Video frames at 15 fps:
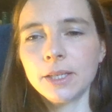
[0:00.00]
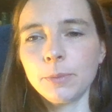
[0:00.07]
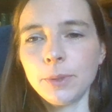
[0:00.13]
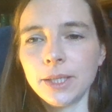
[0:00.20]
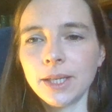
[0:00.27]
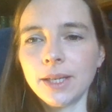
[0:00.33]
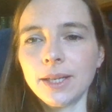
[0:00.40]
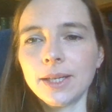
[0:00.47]
at a
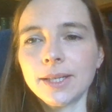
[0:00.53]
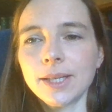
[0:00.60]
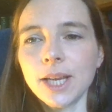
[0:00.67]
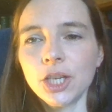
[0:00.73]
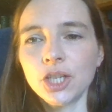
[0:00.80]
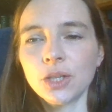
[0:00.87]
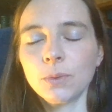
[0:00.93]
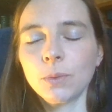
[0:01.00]
particular
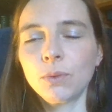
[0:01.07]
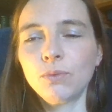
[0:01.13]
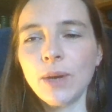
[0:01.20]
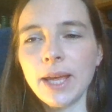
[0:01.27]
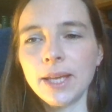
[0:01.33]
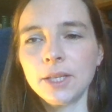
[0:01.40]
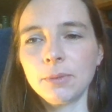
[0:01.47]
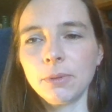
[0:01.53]
session were
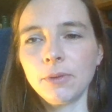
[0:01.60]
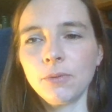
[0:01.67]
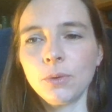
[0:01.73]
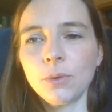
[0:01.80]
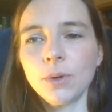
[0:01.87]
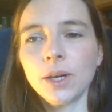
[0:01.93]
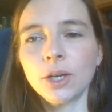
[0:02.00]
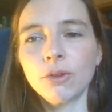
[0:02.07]
read
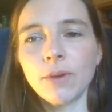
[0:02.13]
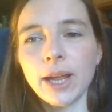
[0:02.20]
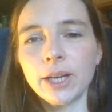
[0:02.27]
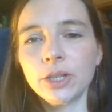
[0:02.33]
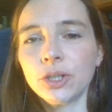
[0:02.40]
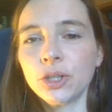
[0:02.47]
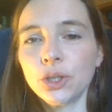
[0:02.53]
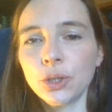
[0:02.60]
before a
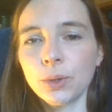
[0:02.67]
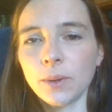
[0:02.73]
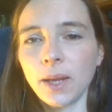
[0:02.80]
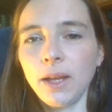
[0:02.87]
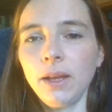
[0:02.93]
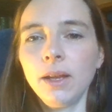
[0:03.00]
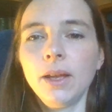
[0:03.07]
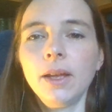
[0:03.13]
grand
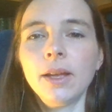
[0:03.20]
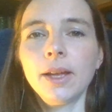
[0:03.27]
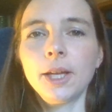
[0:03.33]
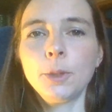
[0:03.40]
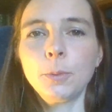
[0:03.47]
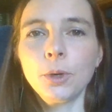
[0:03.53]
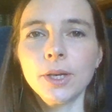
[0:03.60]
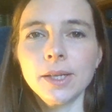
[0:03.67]
jury,
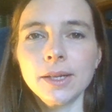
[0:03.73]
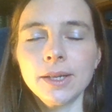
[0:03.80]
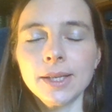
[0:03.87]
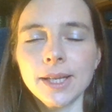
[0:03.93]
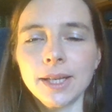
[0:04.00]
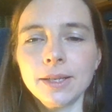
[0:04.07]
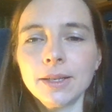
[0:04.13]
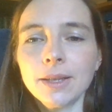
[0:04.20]
and
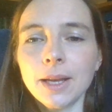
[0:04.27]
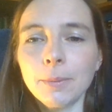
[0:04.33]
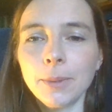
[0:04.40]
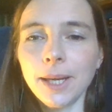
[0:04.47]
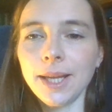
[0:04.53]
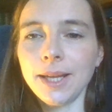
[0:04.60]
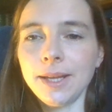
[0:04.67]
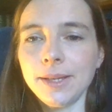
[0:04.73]
prisoners entered their
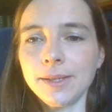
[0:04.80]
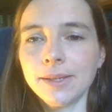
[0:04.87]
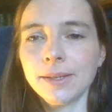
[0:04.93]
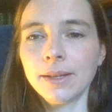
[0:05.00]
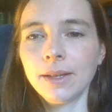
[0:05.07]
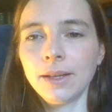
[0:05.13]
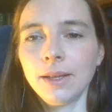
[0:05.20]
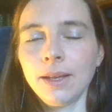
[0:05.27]

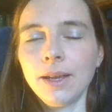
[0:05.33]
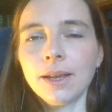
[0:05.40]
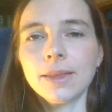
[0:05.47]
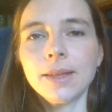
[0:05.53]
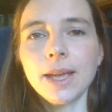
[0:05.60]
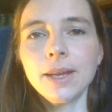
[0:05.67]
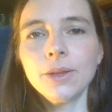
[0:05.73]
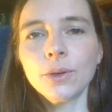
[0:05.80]
pleas.
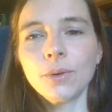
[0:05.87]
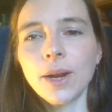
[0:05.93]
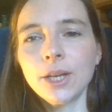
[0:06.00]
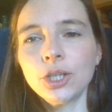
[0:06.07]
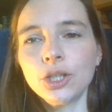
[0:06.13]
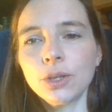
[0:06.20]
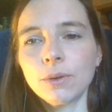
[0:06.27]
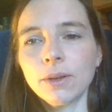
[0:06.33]
Then the
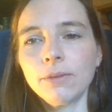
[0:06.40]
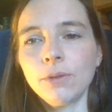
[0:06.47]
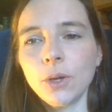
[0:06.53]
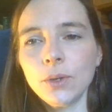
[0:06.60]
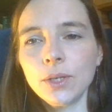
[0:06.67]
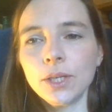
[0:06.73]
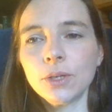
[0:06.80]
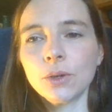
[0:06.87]
grand jury
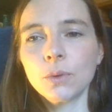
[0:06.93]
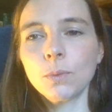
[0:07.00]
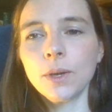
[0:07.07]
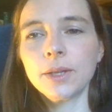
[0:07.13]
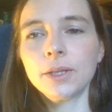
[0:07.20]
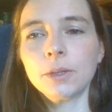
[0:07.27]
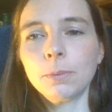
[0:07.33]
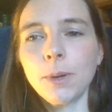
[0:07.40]
voted on
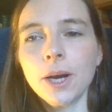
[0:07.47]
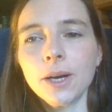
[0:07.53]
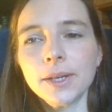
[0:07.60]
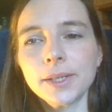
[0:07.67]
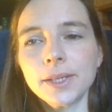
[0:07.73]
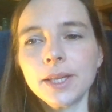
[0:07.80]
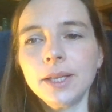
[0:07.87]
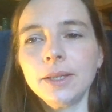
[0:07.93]
whether to
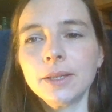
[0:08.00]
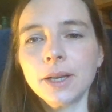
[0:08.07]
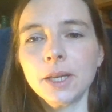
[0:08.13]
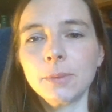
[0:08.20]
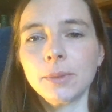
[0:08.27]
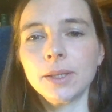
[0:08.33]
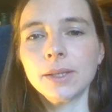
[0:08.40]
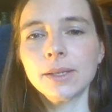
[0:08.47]
pass the
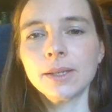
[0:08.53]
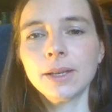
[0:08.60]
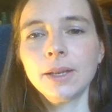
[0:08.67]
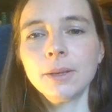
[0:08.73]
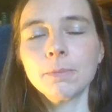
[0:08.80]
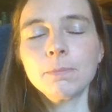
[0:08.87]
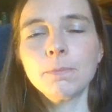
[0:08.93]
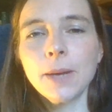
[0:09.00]
indictments,
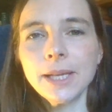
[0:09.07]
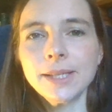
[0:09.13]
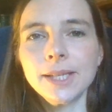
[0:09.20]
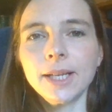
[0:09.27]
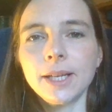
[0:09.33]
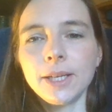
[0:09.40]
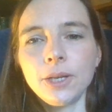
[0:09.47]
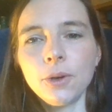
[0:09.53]

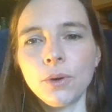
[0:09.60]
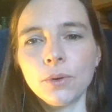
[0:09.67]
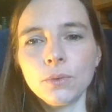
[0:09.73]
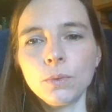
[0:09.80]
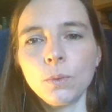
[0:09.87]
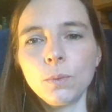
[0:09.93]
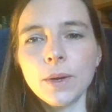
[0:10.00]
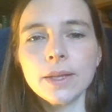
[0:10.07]
basically
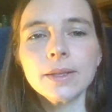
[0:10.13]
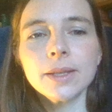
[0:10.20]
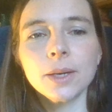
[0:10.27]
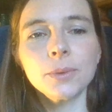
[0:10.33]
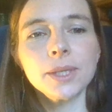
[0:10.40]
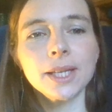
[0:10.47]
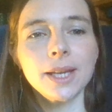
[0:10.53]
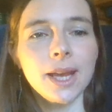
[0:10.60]
on whether
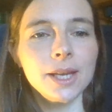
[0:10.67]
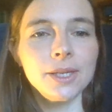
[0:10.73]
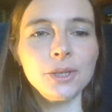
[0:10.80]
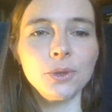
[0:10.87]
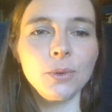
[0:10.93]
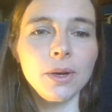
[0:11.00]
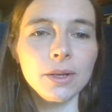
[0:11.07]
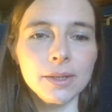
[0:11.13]
there was a case
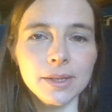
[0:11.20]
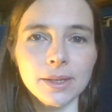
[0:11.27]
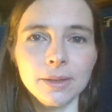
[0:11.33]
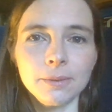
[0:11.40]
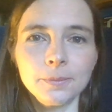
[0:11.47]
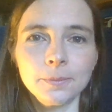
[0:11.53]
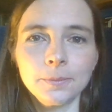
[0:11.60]
to answer.